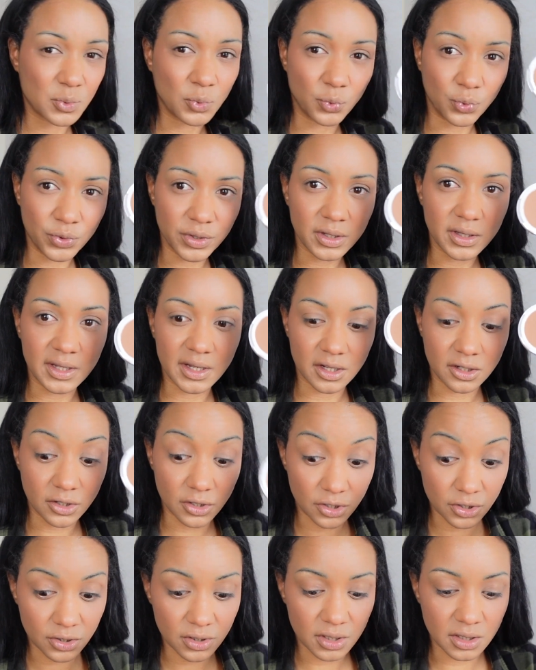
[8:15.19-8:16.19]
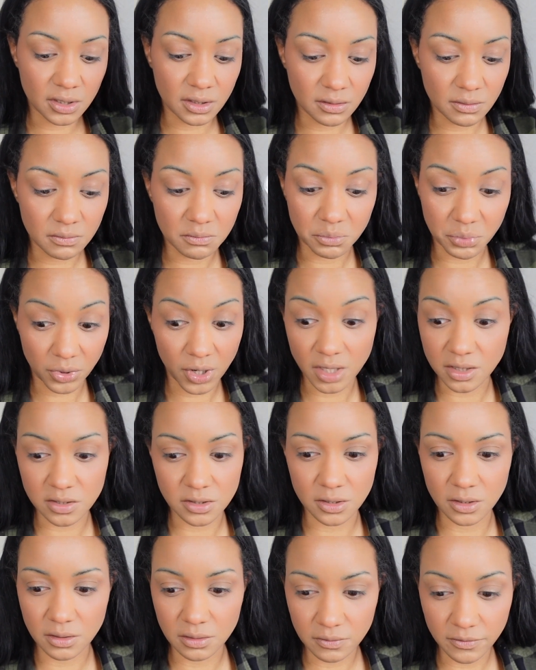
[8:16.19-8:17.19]
really a good
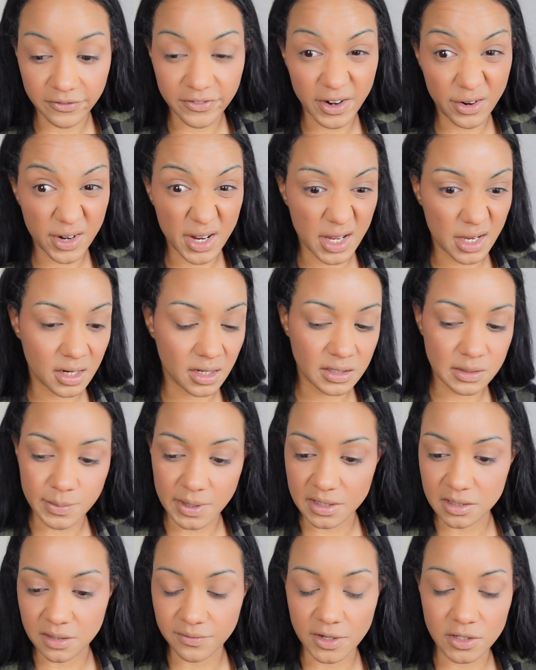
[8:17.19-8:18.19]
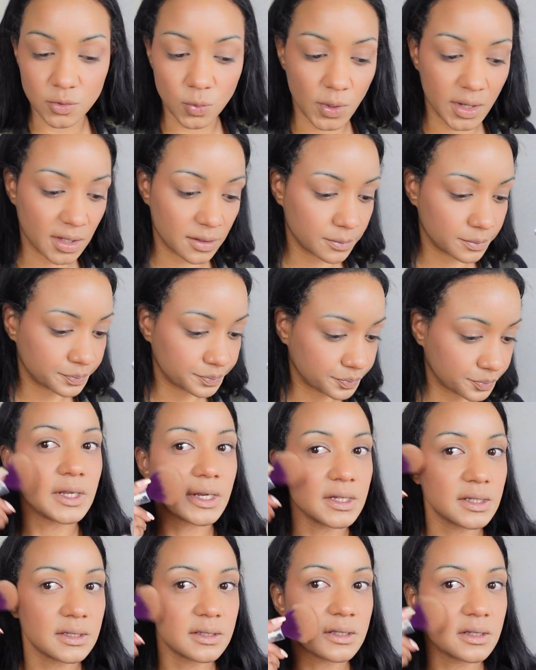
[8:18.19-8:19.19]
bronzer, very inexpensive as well.
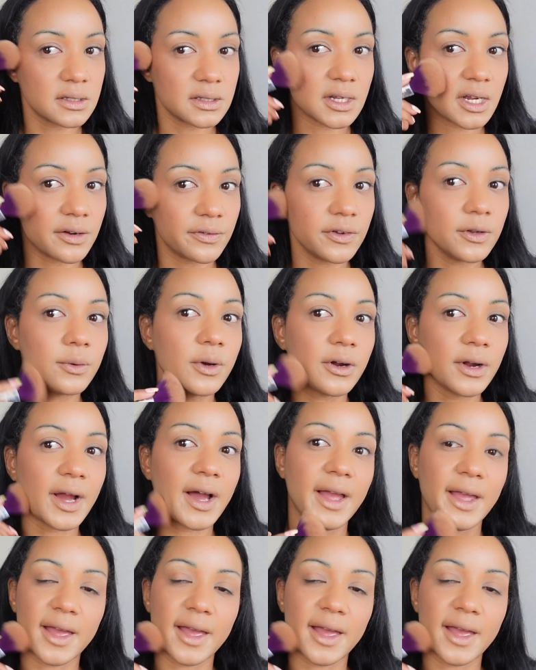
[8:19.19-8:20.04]
Dust this everywhere I